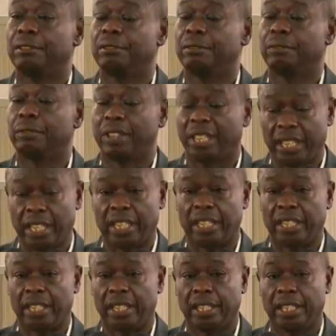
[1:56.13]

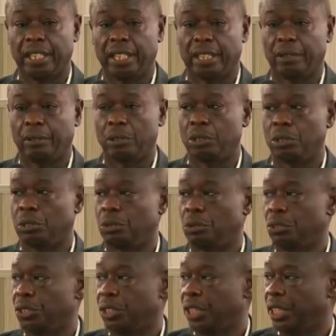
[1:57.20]
Finally, I want to
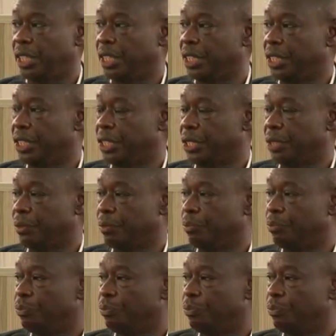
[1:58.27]
say that